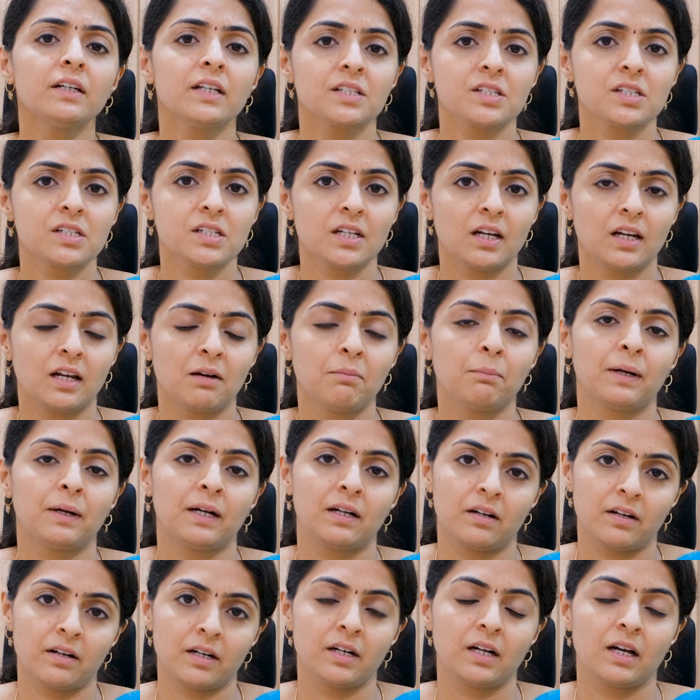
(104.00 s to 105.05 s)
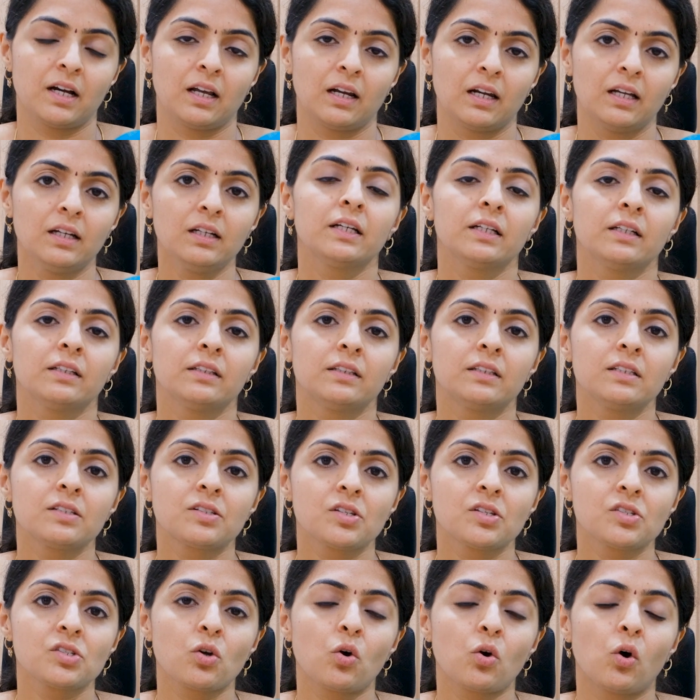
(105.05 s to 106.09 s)
test ellam pandranala, this
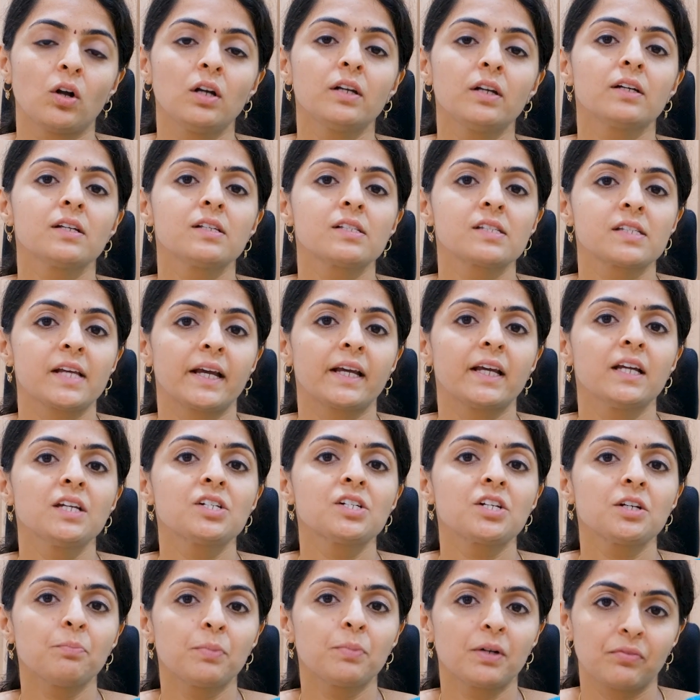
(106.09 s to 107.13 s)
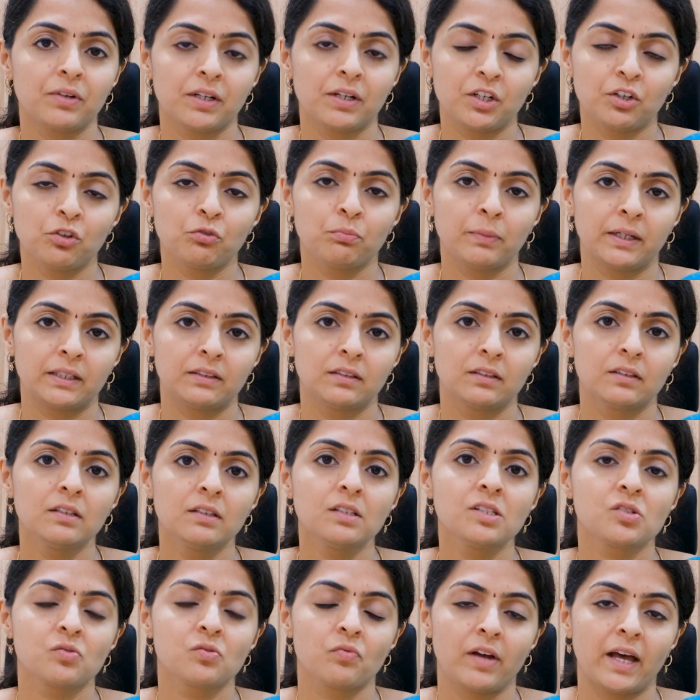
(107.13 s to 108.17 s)
is called secondary preventive
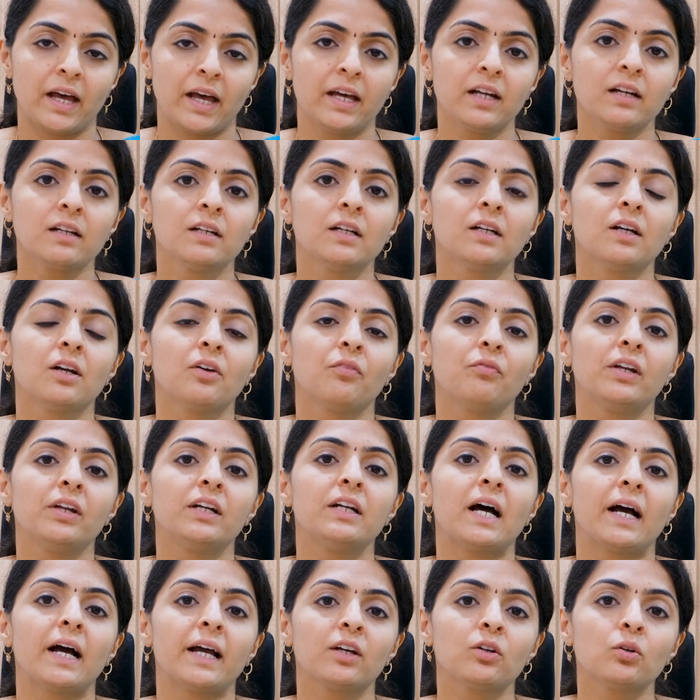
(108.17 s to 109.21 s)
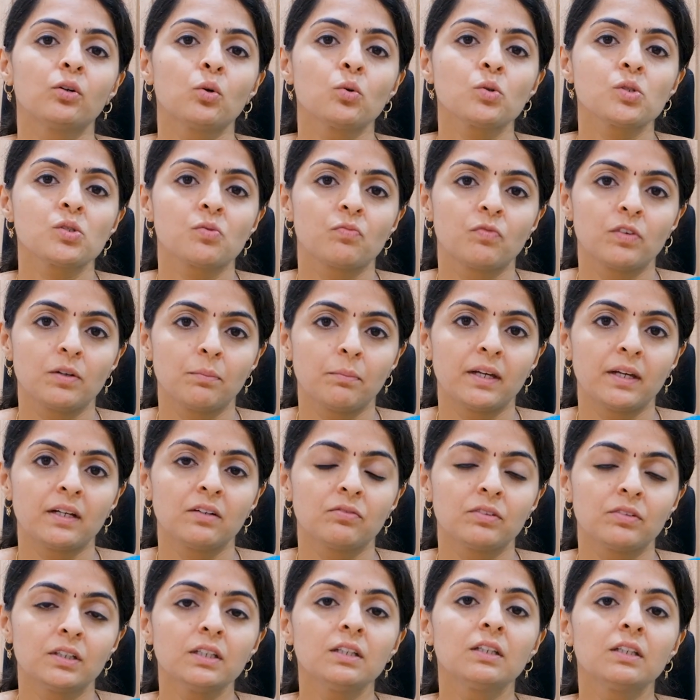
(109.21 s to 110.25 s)
methods, where we diagnose women
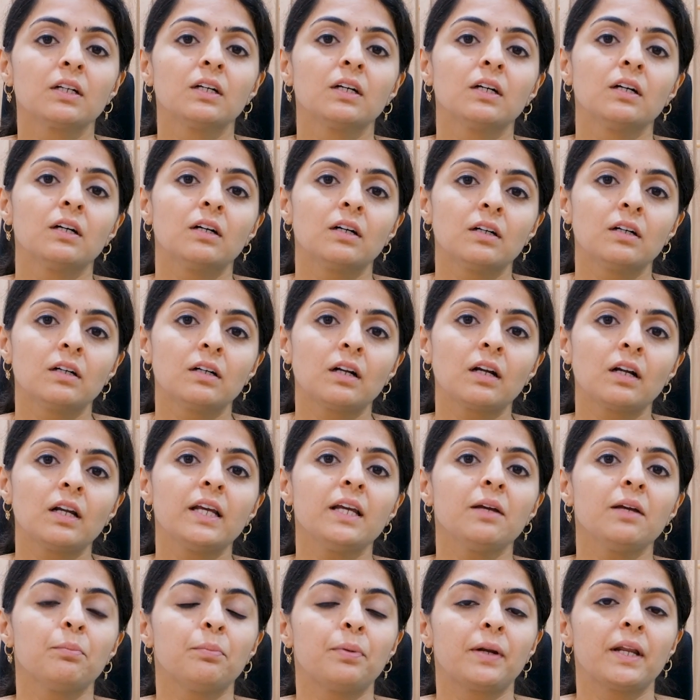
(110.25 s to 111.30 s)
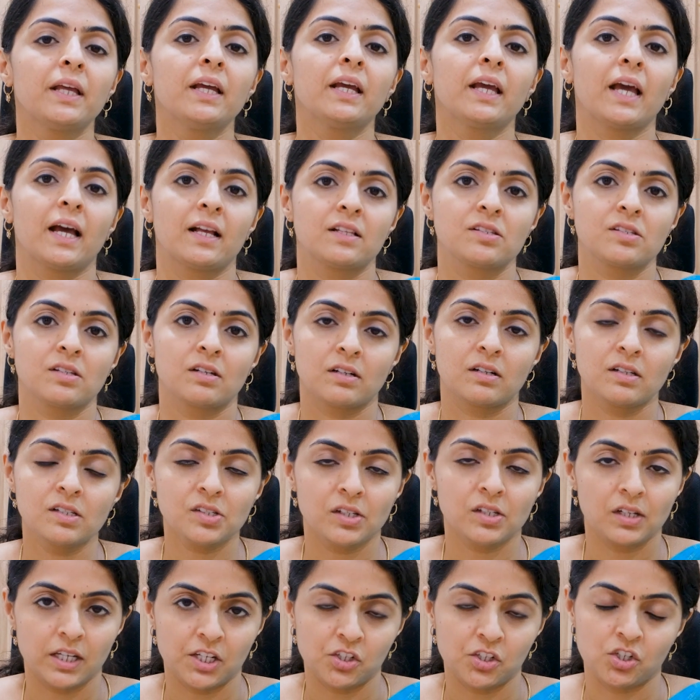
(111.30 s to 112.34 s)
with early precancerous
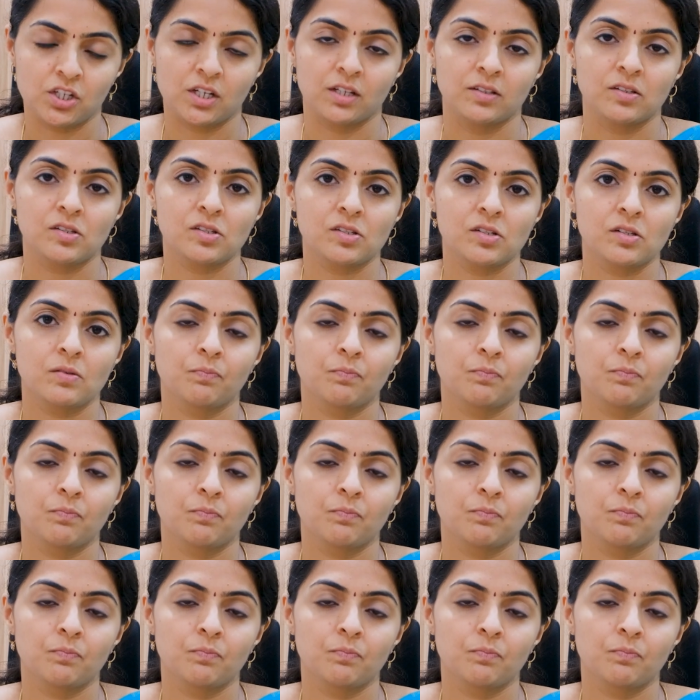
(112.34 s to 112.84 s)
lesions.